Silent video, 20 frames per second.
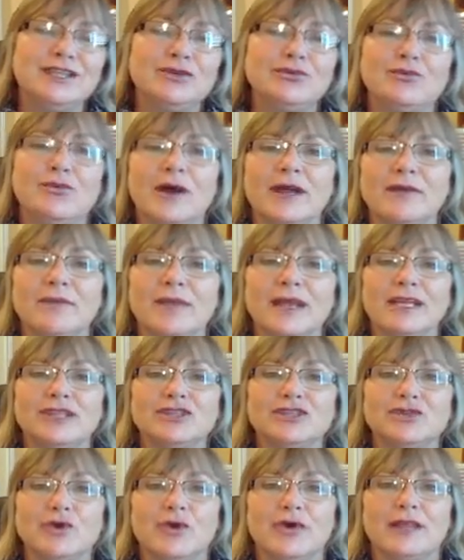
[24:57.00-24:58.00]
you want to make
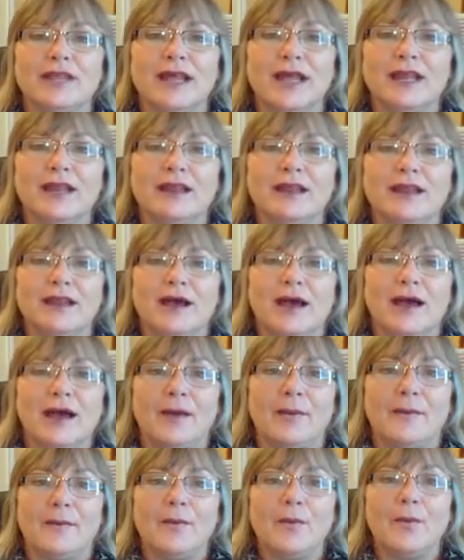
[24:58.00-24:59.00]
sure that
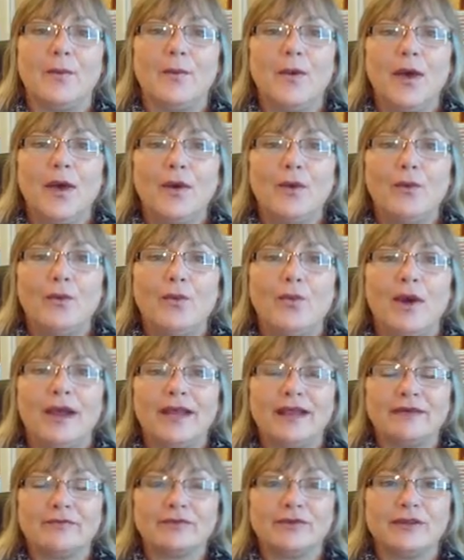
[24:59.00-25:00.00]

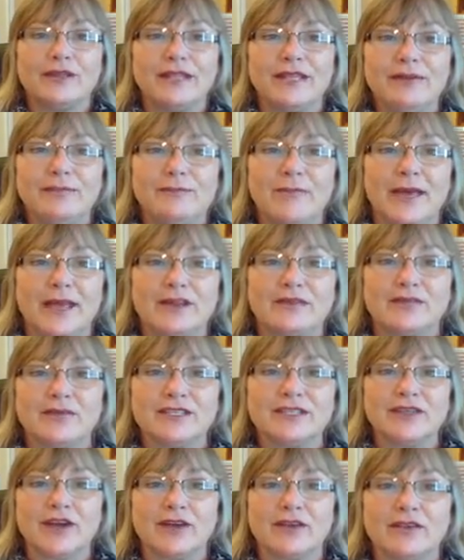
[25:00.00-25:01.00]
whatever the
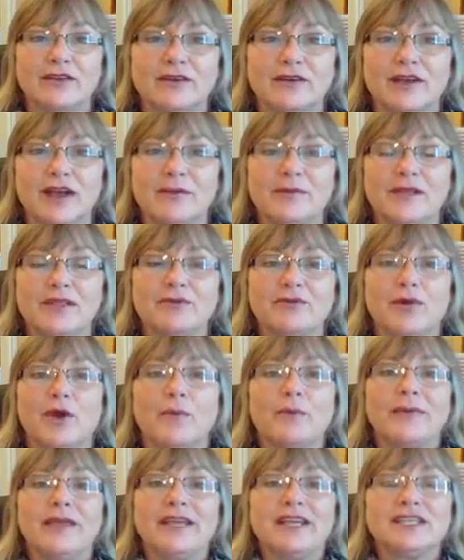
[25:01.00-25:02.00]
benefits are that are coming through
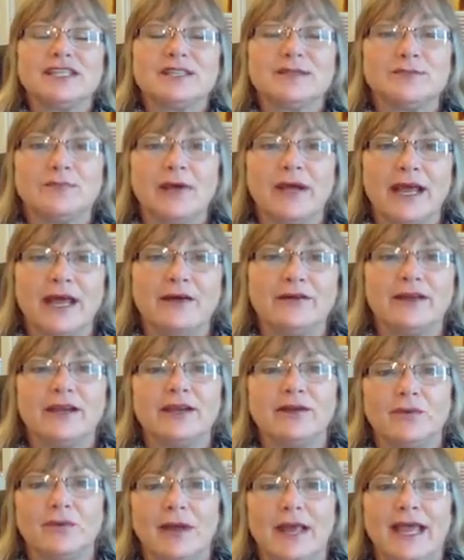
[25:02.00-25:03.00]
are being spread out
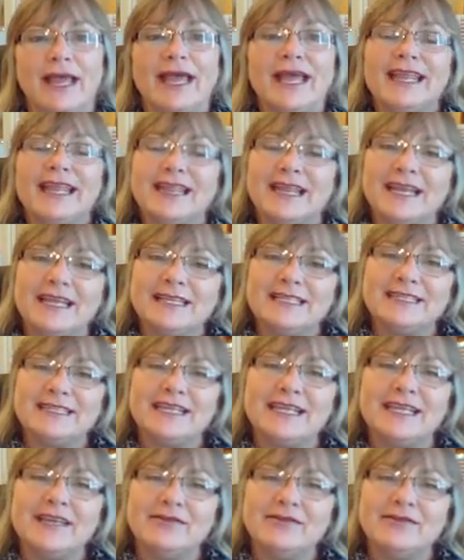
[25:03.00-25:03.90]
in a way that it's